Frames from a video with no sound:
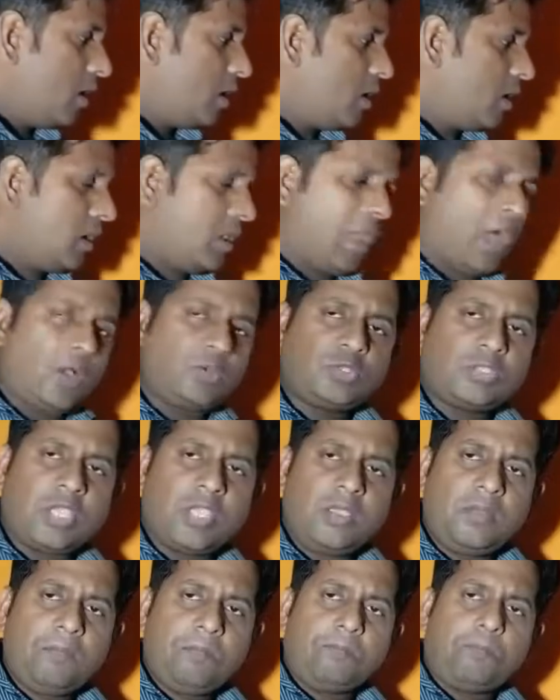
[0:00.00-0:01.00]
Now see,
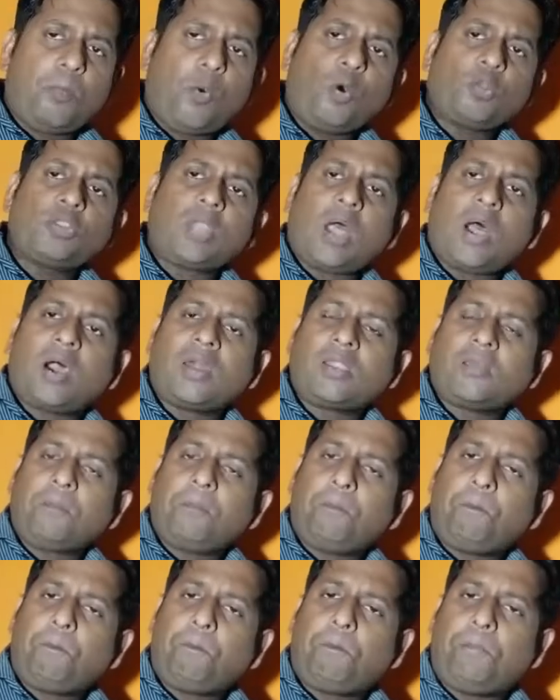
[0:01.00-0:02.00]
both are
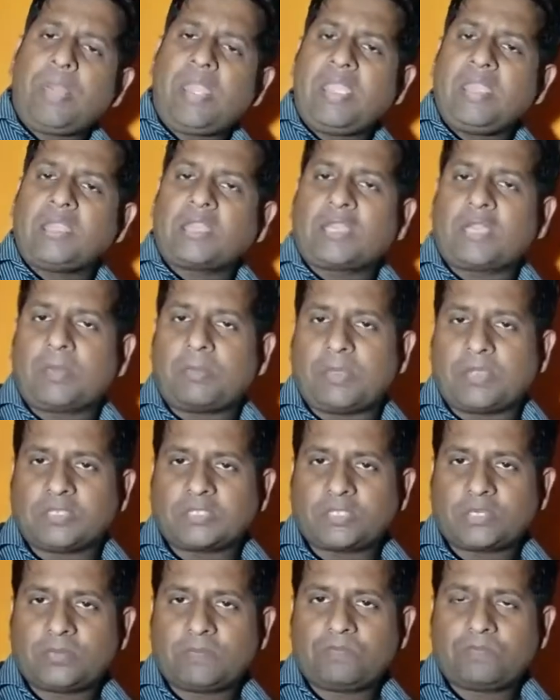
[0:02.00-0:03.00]
pre-increment.
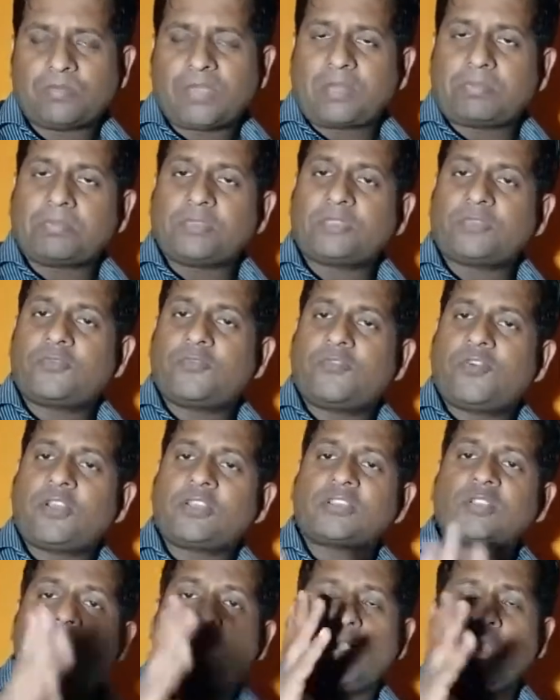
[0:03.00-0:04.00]
That means
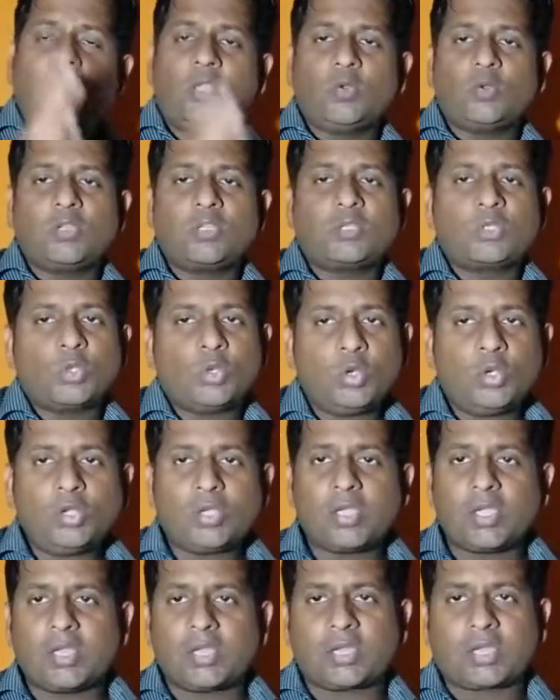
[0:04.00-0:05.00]
first only you need to
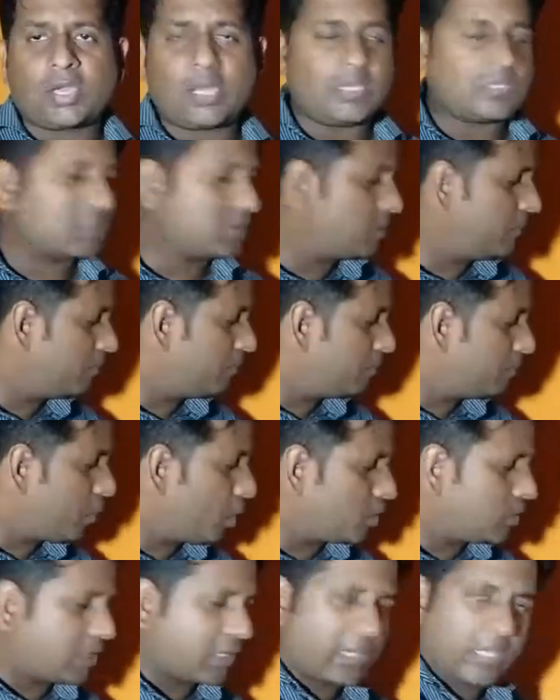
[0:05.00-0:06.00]
increase, both
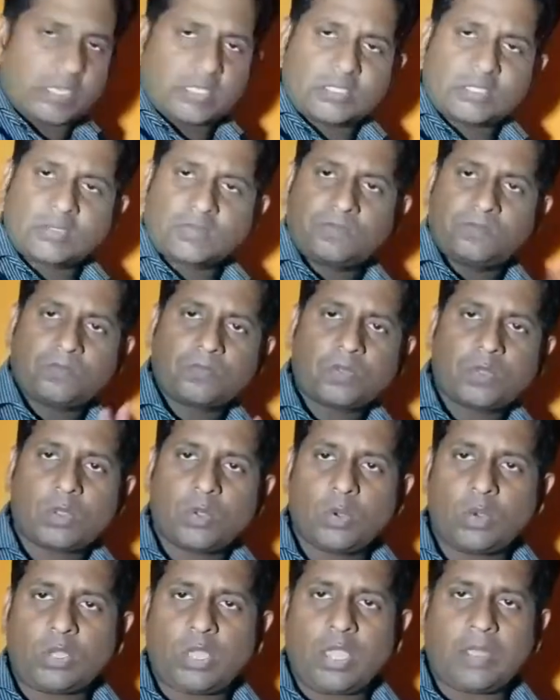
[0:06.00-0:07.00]
the case.
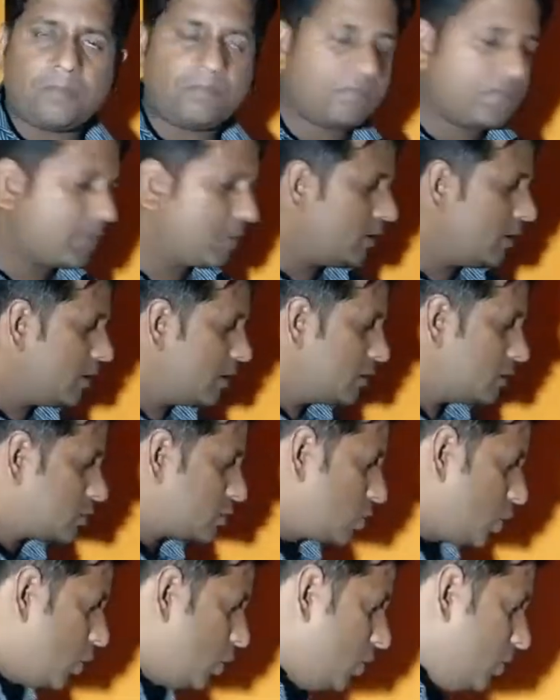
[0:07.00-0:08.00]
Okay.
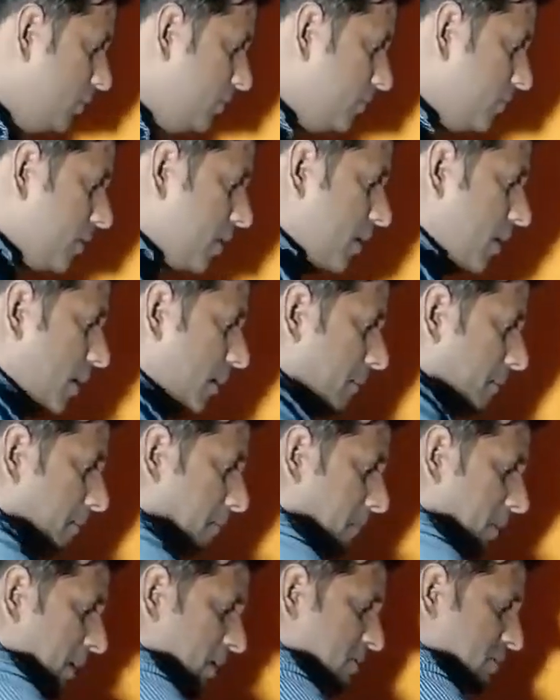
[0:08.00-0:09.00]
So
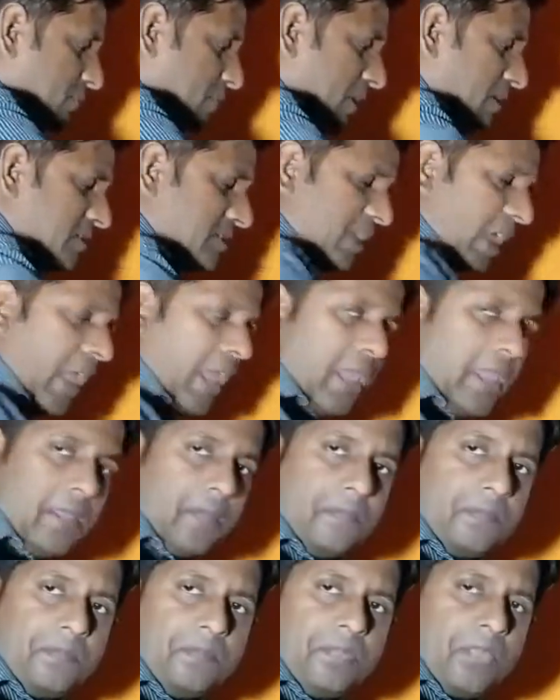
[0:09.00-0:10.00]
plus plus a.
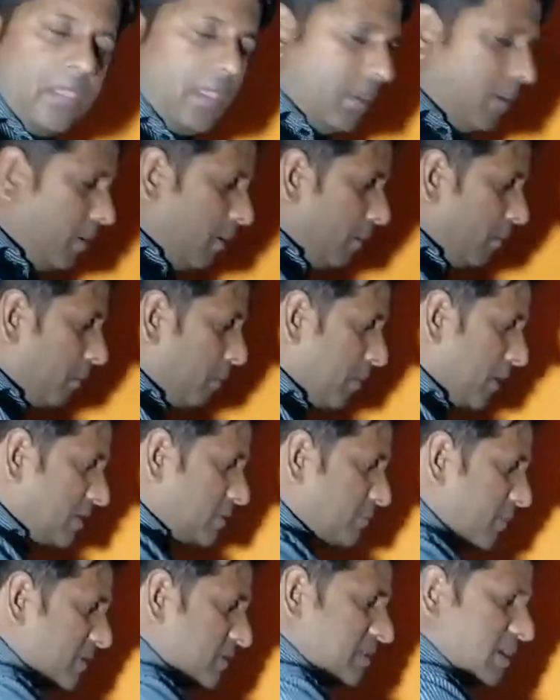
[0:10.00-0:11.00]
Plus
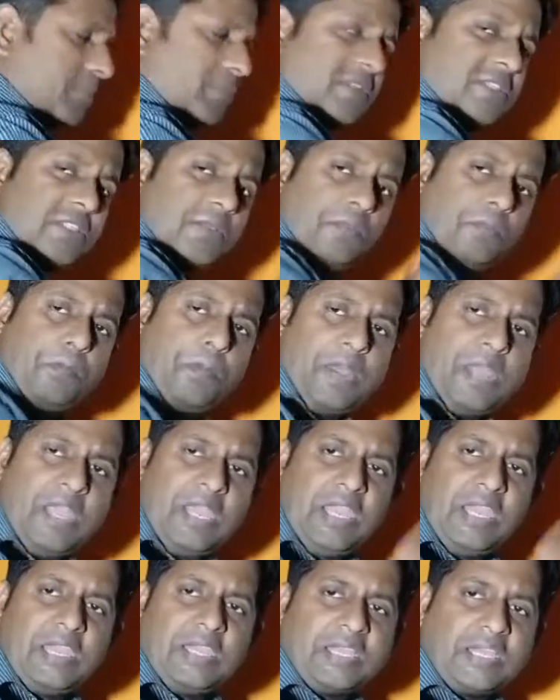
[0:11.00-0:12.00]
plus a means
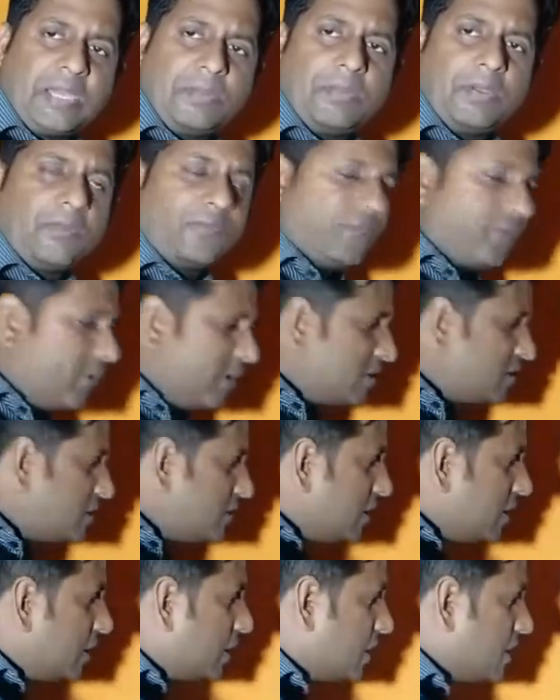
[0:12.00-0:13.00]
pre-increment. First
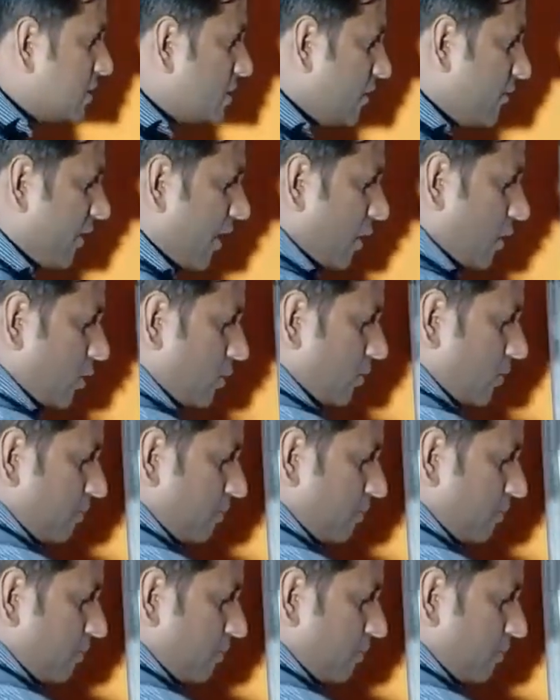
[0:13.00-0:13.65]
increase the value.